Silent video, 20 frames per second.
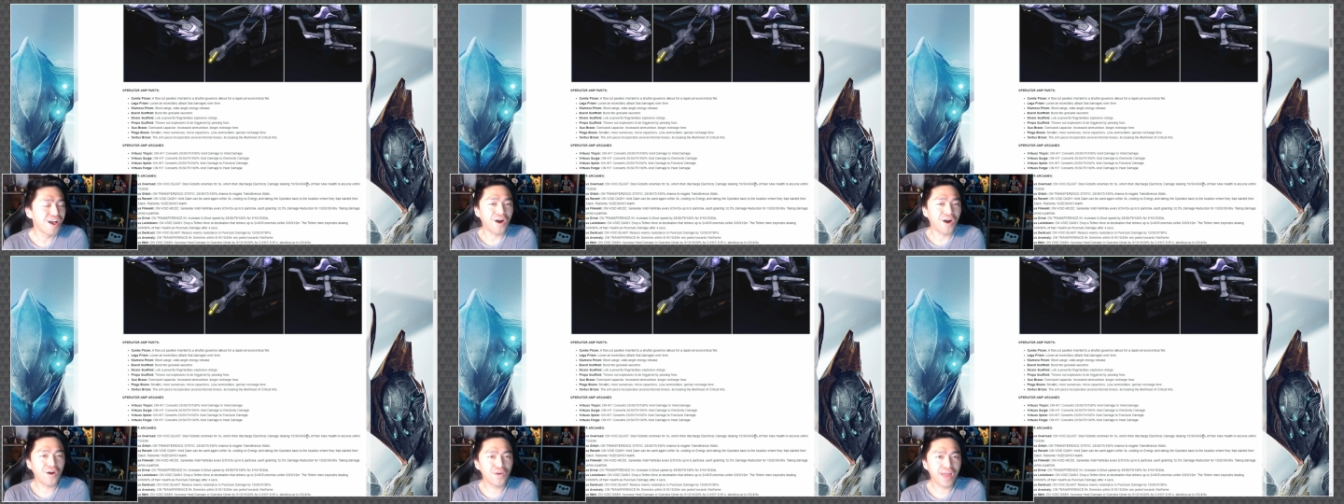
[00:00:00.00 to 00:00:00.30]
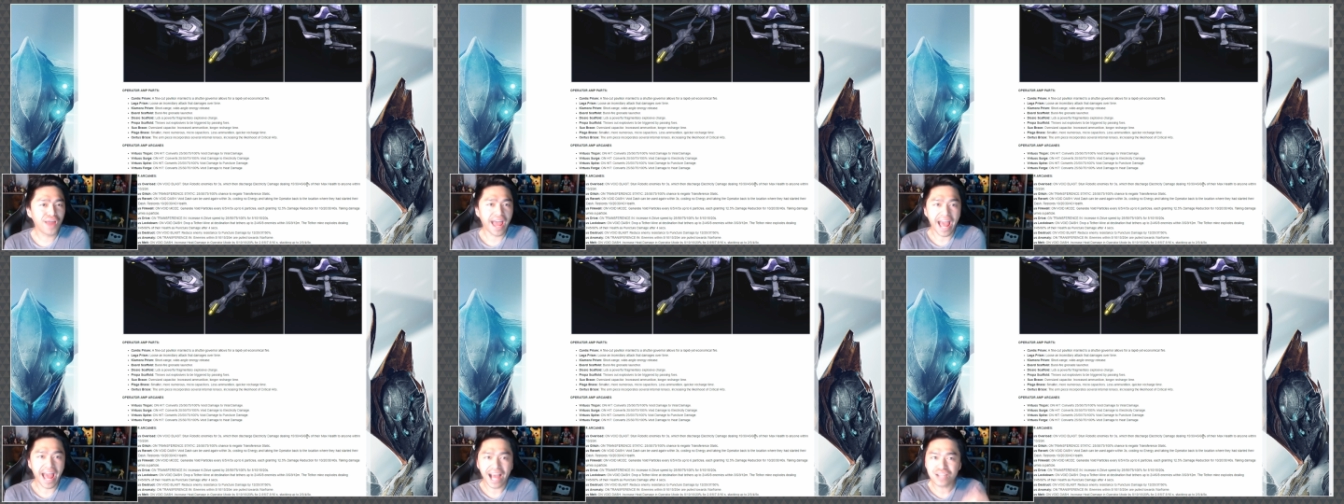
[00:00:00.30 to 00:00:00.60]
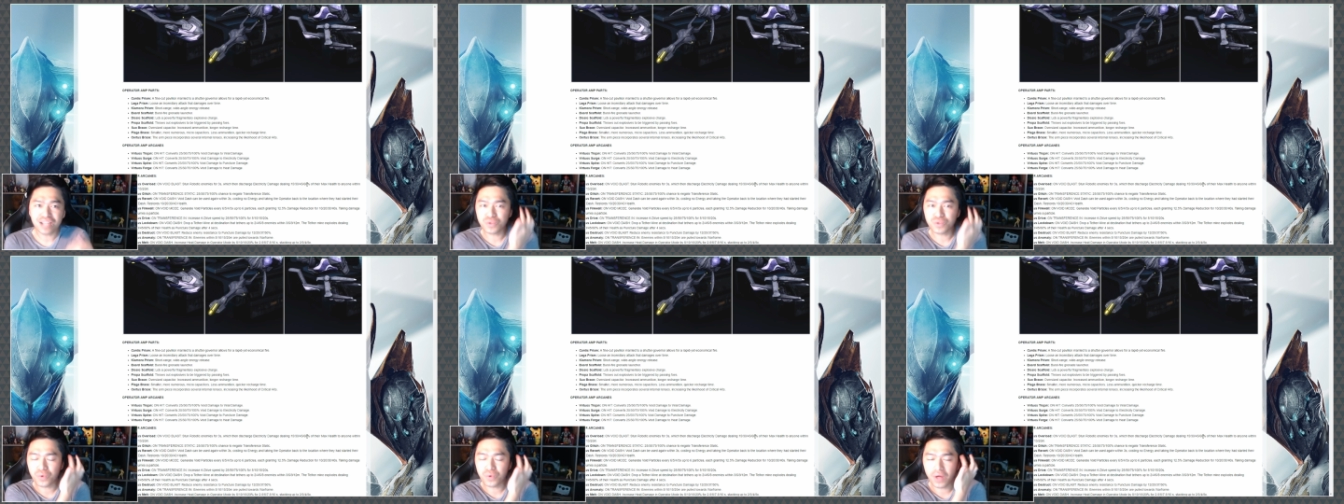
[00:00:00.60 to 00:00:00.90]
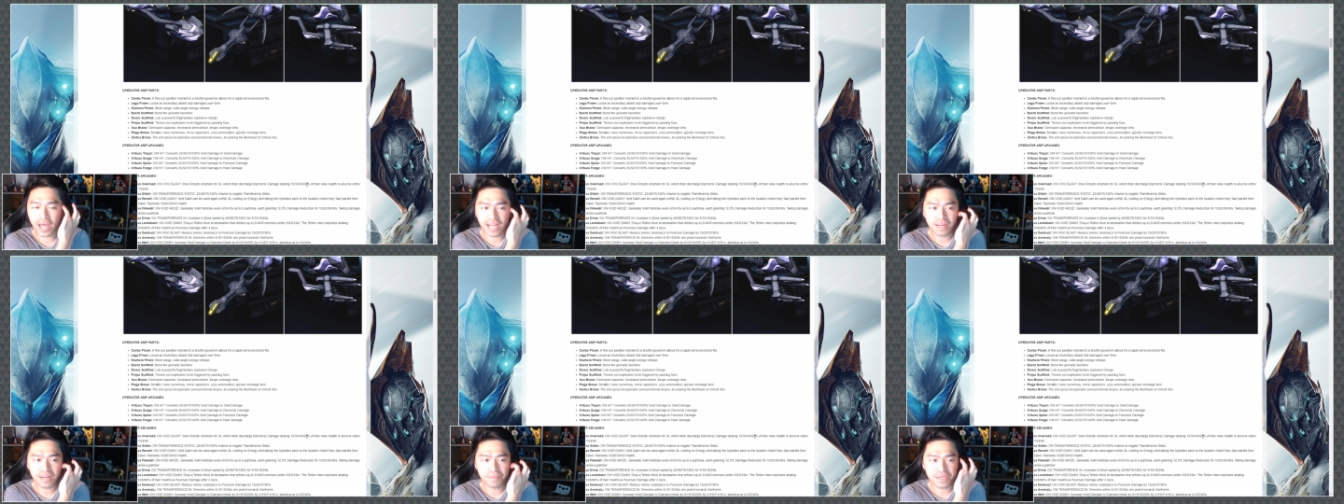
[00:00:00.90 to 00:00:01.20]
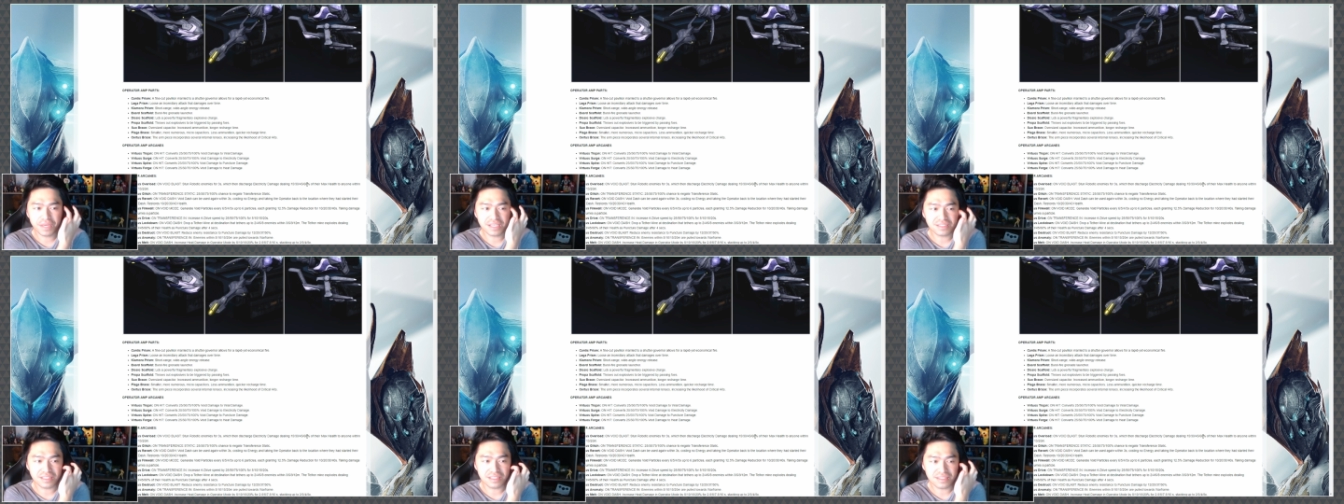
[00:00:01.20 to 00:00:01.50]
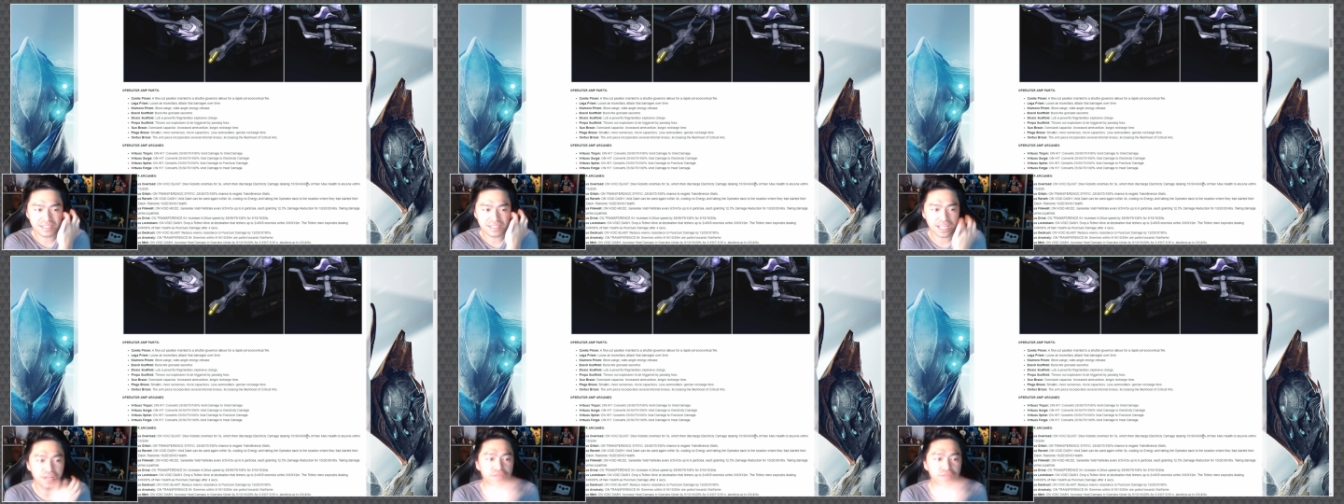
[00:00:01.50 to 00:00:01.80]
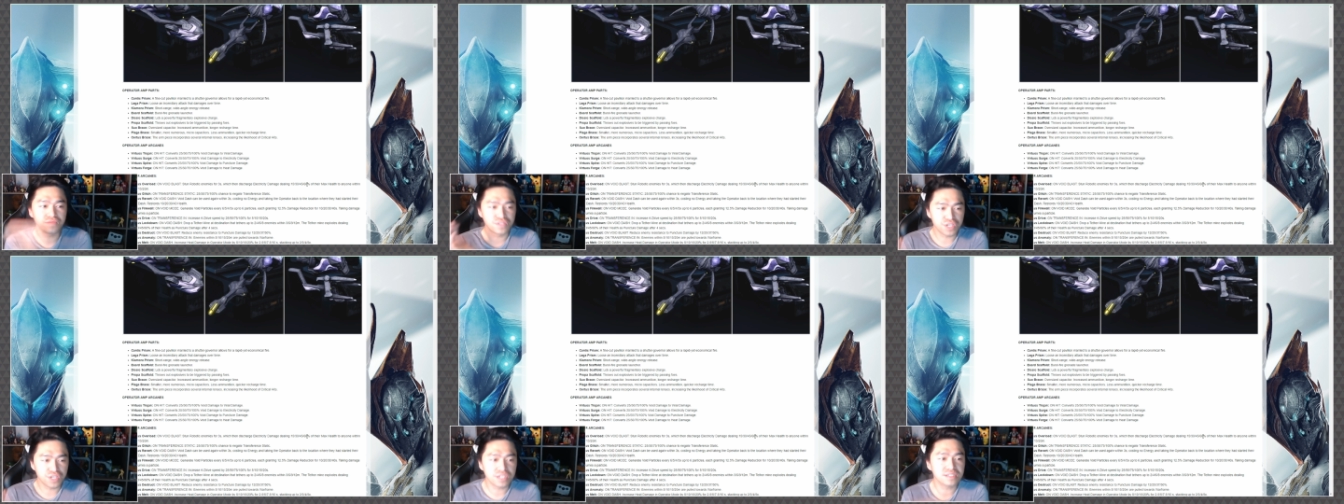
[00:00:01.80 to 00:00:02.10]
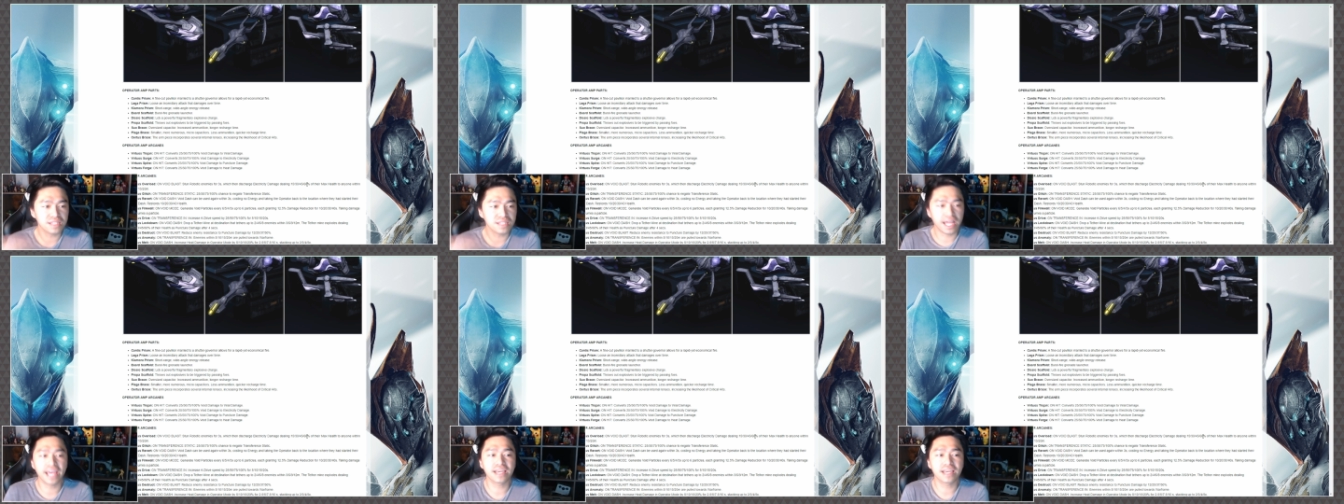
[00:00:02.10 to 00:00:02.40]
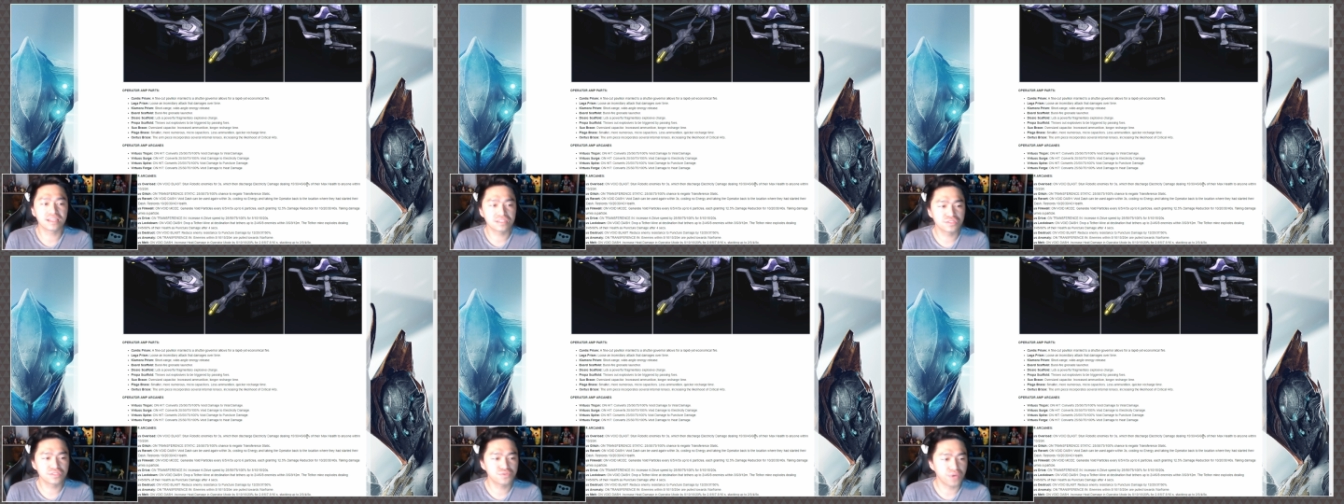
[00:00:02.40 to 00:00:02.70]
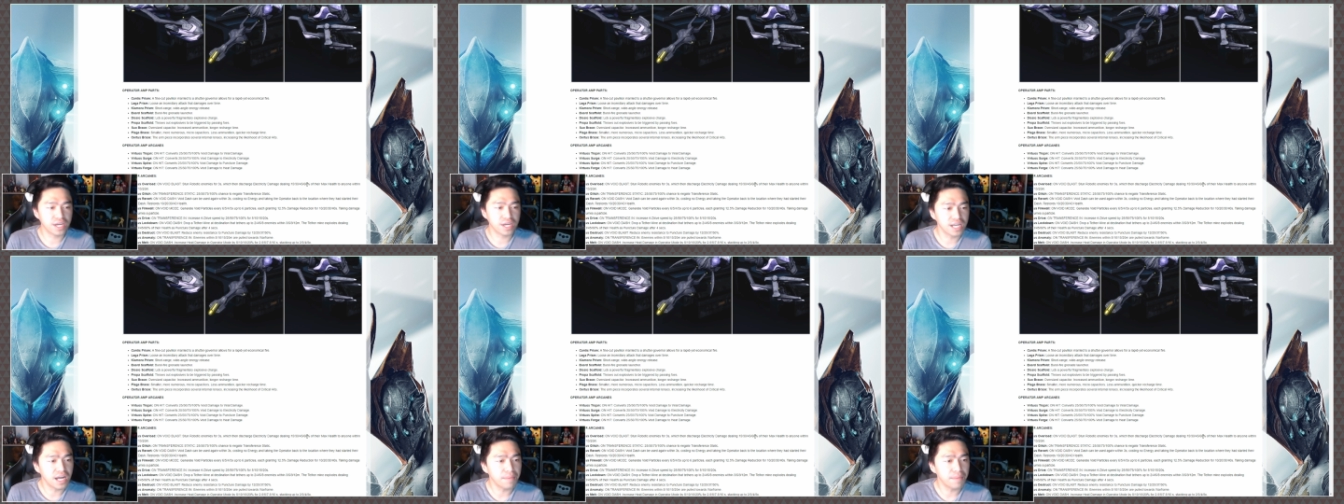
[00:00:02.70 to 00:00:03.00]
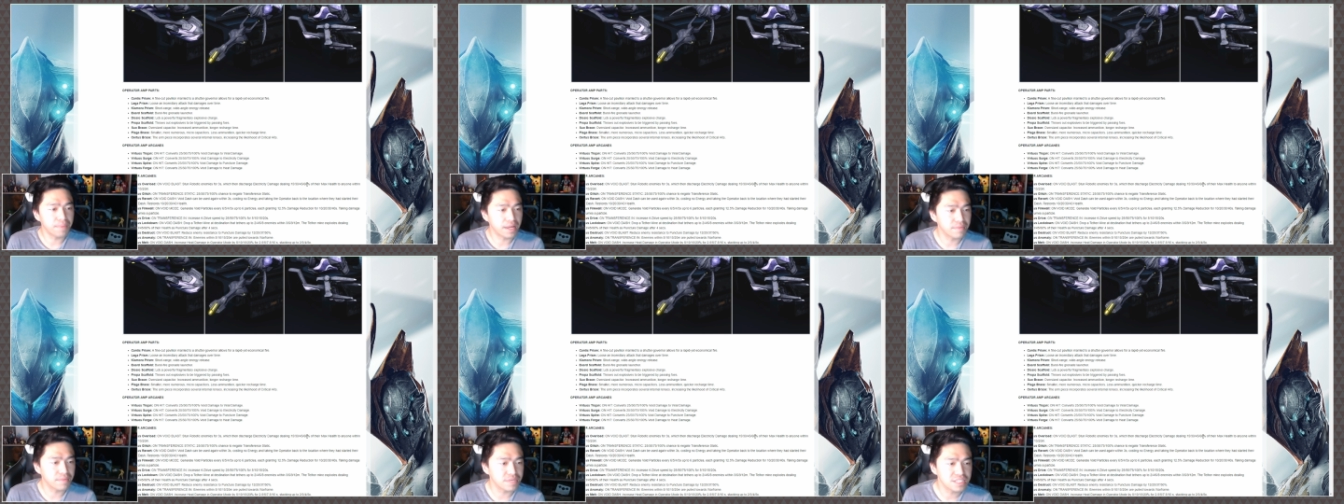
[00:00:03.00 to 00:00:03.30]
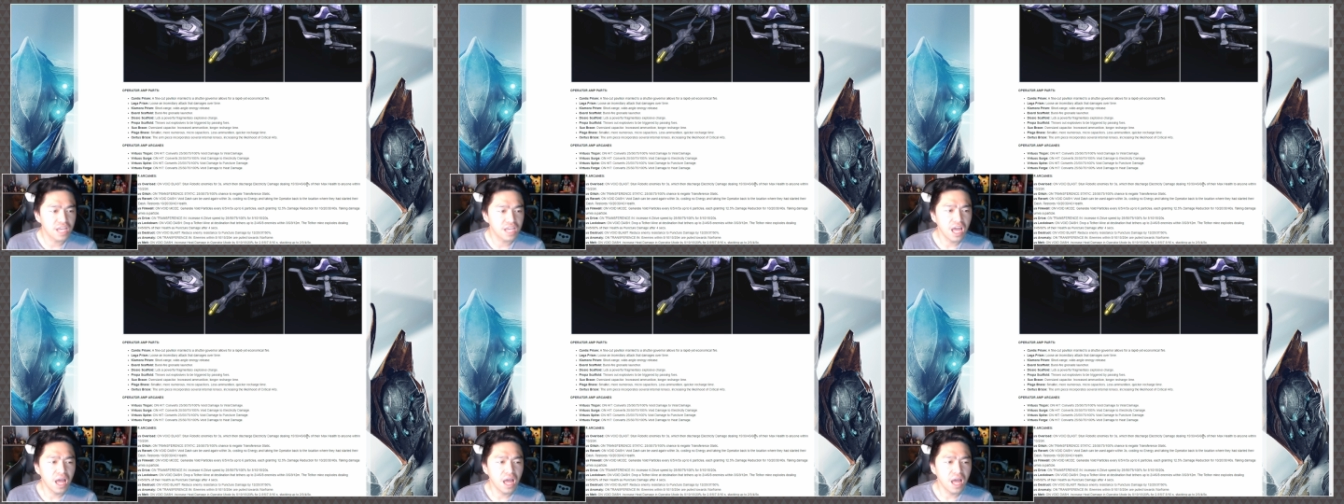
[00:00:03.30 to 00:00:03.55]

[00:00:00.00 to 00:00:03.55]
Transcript: on actual enemies instead of just like straight up enemies.